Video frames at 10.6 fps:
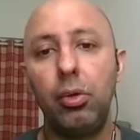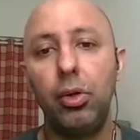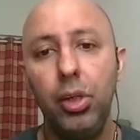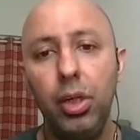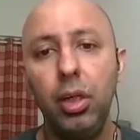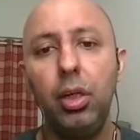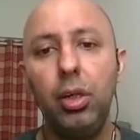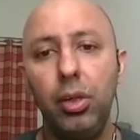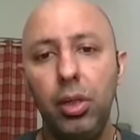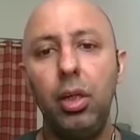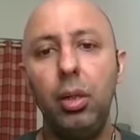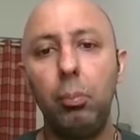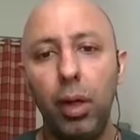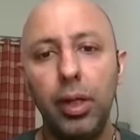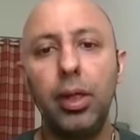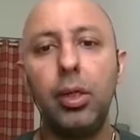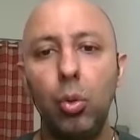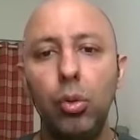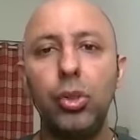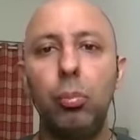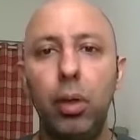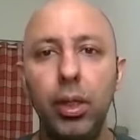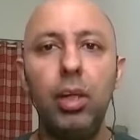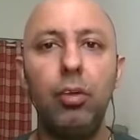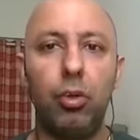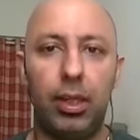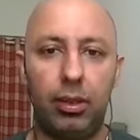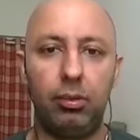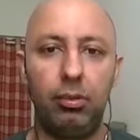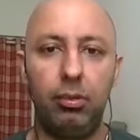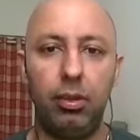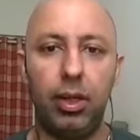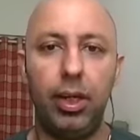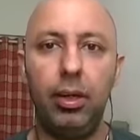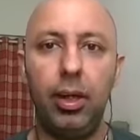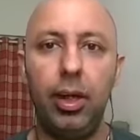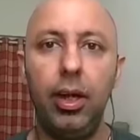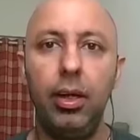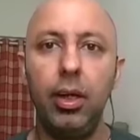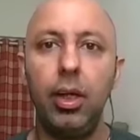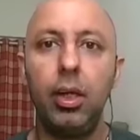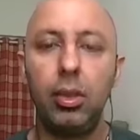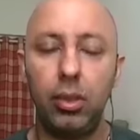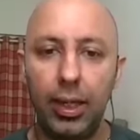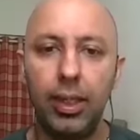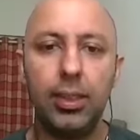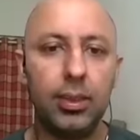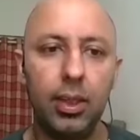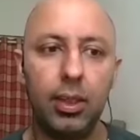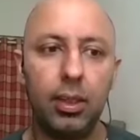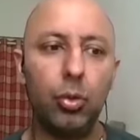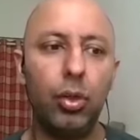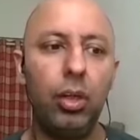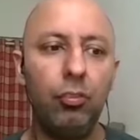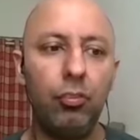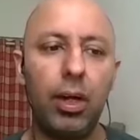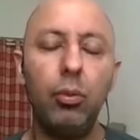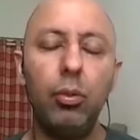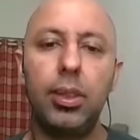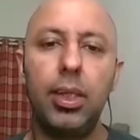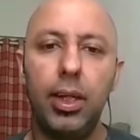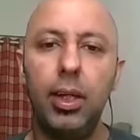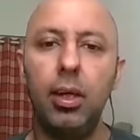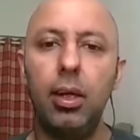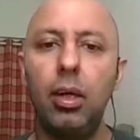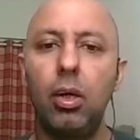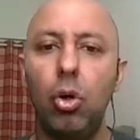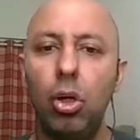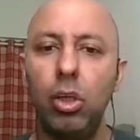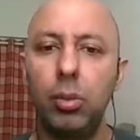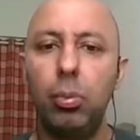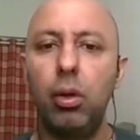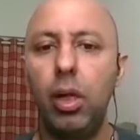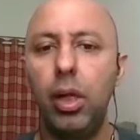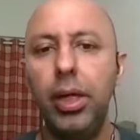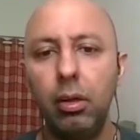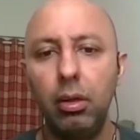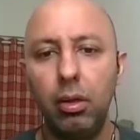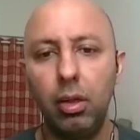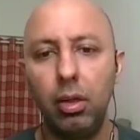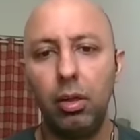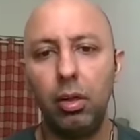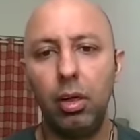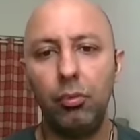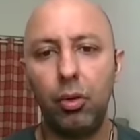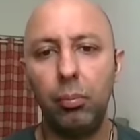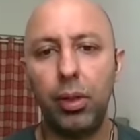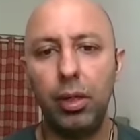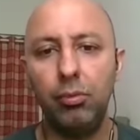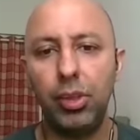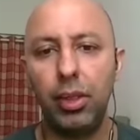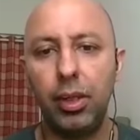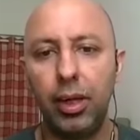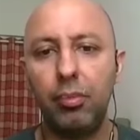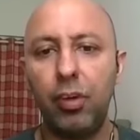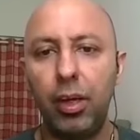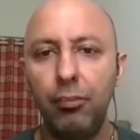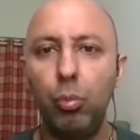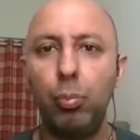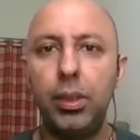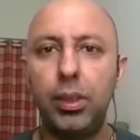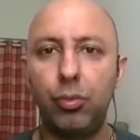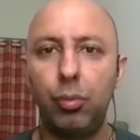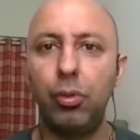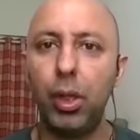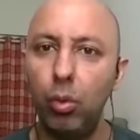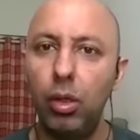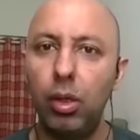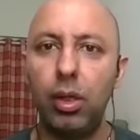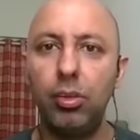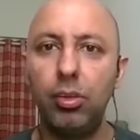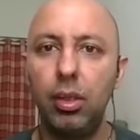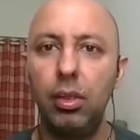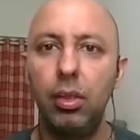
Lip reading: really, really bucket loads of money for that, right? And like I said, so if I was getting a cost per lead from television at 5 rupees from regular television,